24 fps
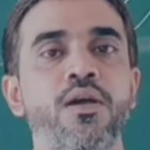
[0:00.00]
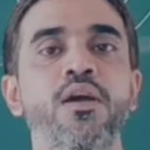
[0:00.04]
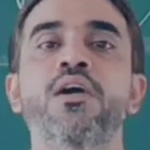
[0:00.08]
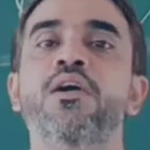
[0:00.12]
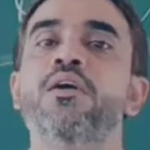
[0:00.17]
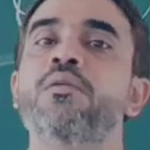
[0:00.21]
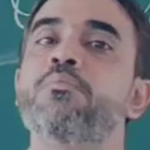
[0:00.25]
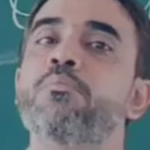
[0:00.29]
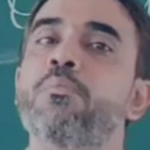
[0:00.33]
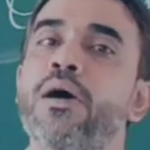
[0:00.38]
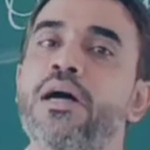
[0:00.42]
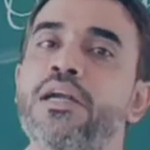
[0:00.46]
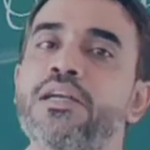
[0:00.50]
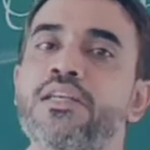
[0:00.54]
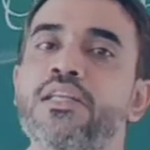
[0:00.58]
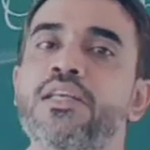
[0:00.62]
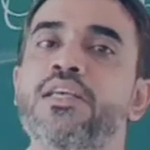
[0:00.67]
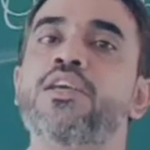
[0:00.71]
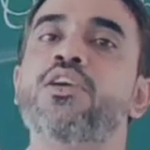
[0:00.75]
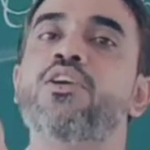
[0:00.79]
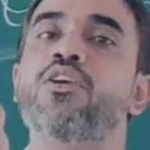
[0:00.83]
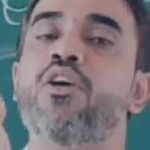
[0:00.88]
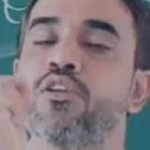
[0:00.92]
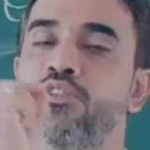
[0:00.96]
but
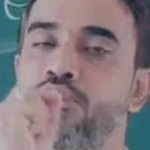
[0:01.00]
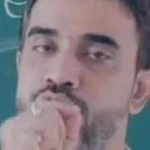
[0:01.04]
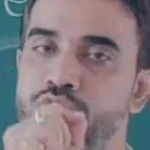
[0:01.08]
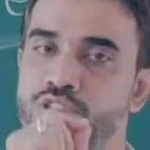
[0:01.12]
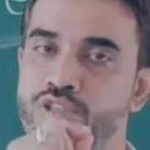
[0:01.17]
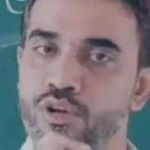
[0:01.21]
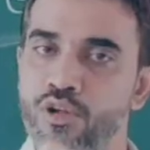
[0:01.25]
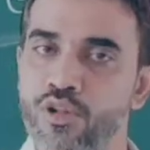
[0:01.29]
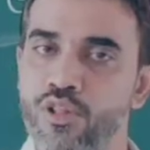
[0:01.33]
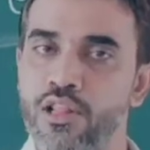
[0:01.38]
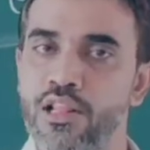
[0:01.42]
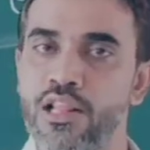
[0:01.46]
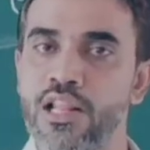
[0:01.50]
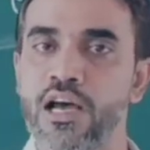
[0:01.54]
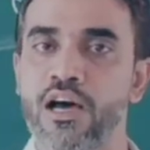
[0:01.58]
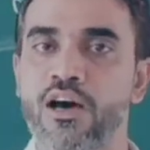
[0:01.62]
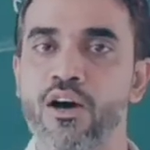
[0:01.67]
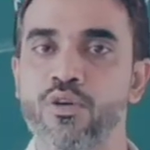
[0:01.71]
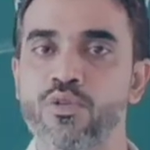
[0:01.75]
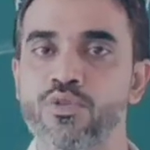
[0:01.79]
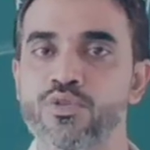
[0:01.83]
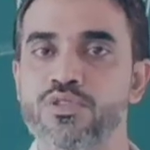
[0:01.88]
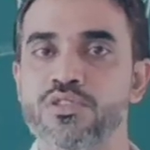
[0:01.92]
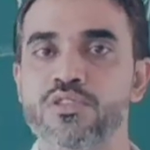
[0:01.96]
he also
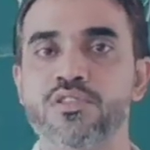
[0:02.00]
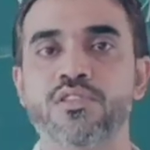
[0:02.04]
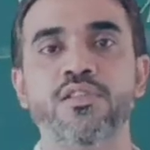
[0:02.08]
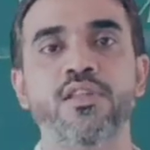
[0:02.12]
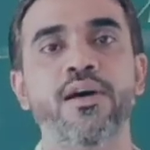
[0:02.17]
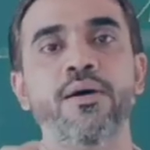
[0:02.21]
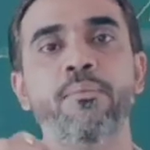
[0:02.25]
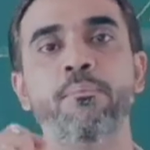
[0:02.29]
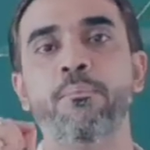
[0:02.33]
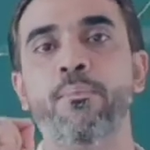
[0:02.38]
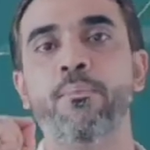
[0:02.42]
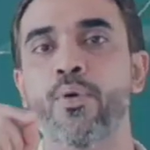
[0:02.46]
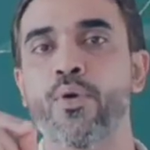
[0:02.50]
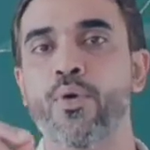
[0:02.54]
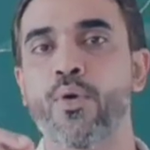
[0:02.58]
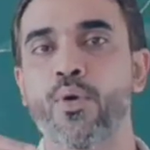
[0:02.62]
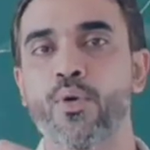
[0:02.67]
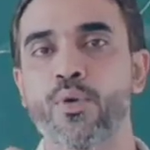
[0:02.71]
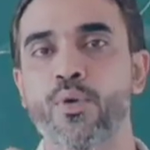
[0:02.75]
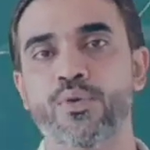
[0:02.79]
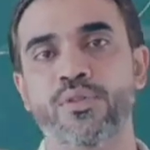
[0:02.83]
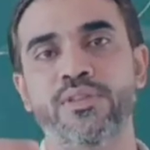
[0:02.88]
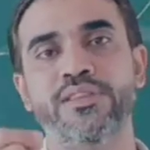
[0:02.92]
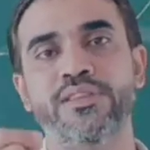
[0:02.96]
loves the
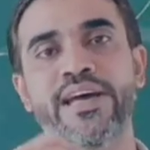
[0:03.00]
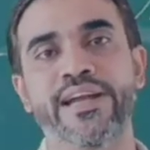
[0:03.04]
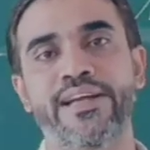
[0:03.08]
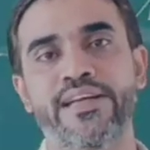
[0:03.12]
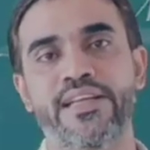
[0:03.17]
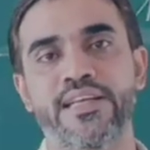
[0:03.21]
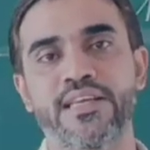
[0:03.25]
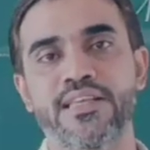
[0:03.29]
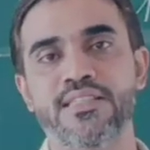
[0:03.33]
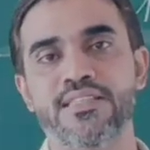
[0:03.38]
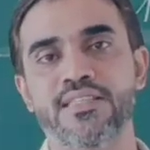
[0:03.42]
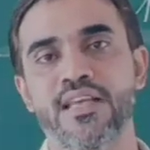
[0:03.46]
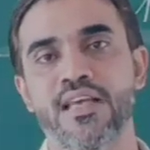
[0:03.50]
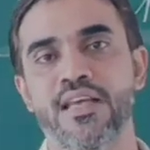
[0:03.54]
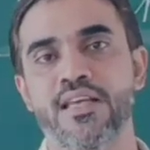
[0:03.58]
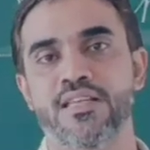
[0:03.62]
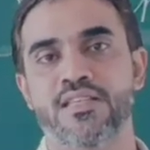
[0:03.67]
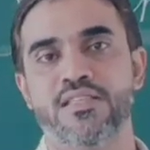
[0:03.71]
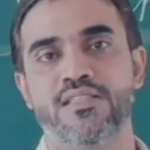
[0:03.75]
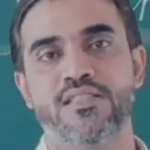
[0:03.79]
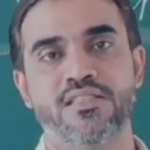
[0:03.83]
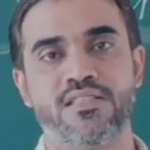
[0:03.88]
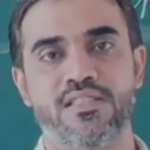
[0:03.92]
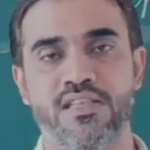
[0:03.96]
bow that is
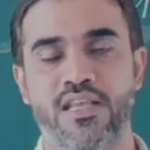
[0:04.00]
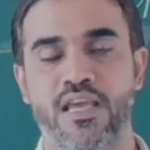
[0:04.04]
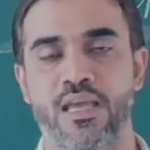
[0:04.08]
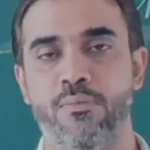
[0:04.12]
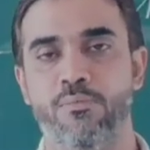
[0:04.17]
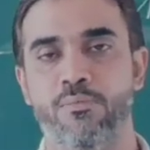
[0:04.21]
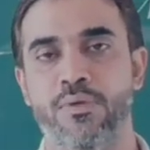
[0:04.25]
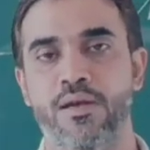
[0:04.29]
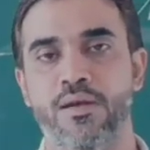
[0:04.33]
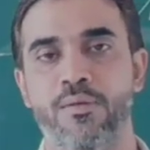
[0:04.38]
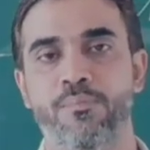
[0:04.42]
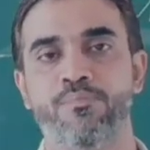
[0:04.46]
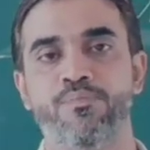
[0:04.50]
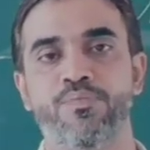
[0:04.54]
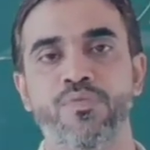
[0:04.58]
stable.